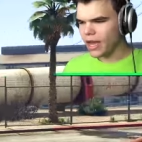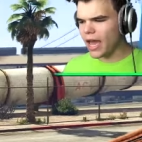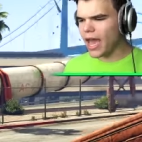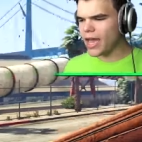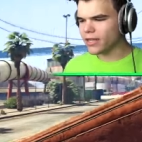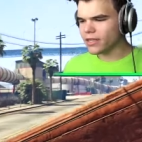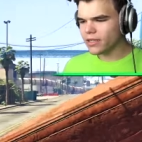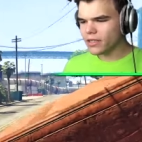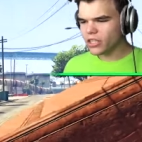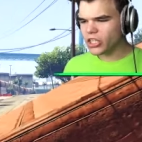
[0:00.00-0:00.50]

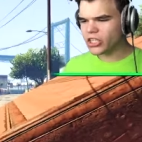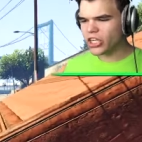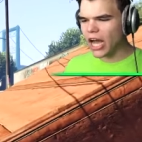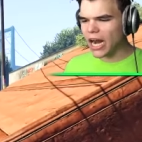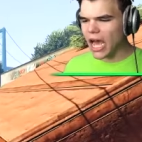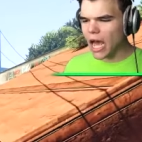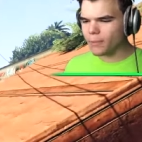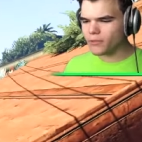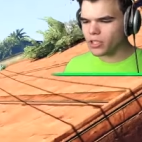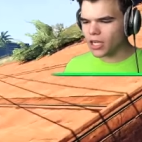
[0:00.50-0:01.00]
hey, for shut
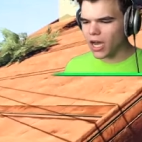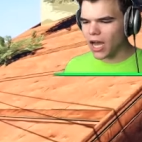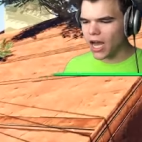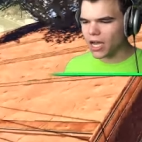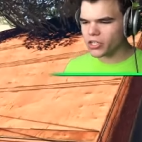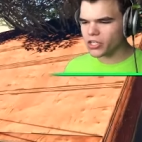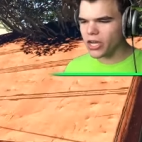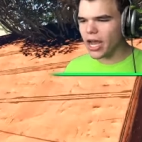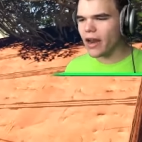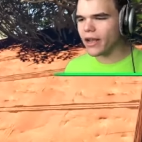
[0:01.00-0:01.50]
us? up,
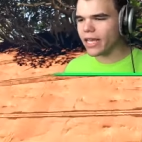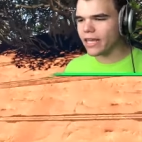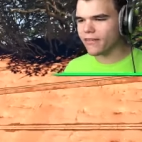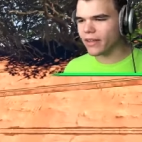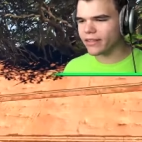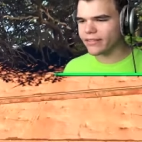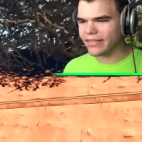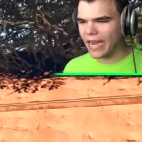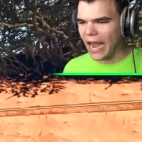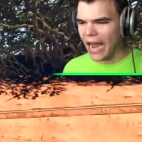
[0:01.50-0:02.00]
Josh. I don't give
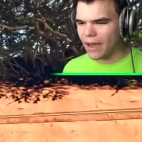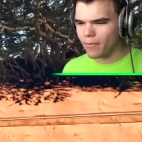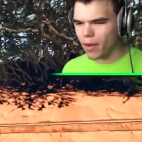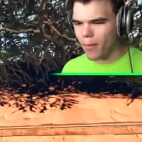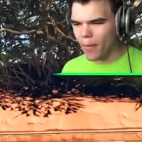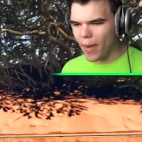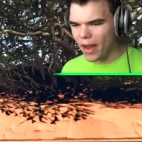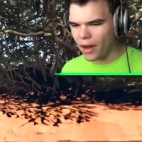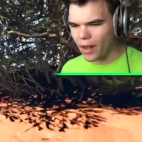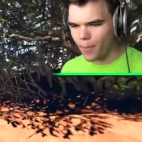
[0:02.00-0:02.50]
a damn a
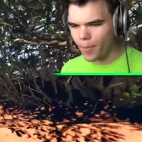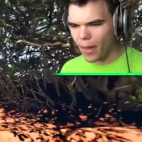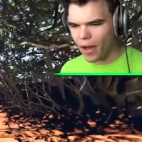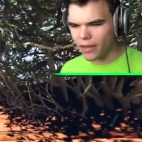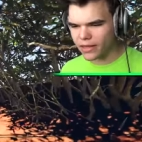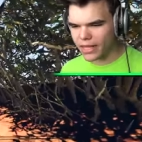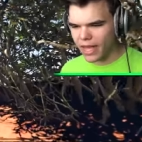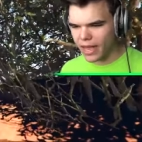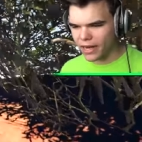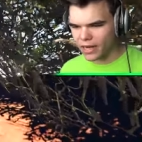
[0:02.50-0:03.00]
bit
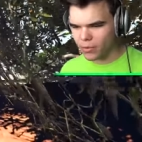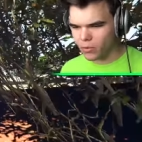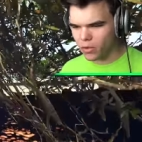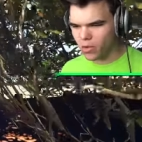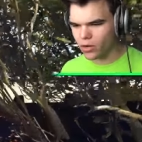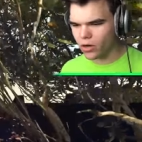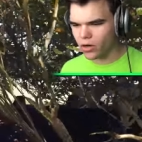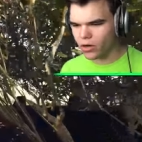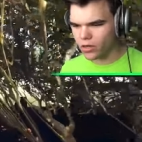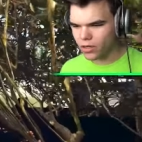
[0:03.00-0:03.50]
about that
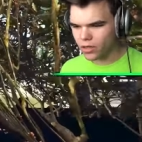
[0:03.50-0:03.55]
anymore. you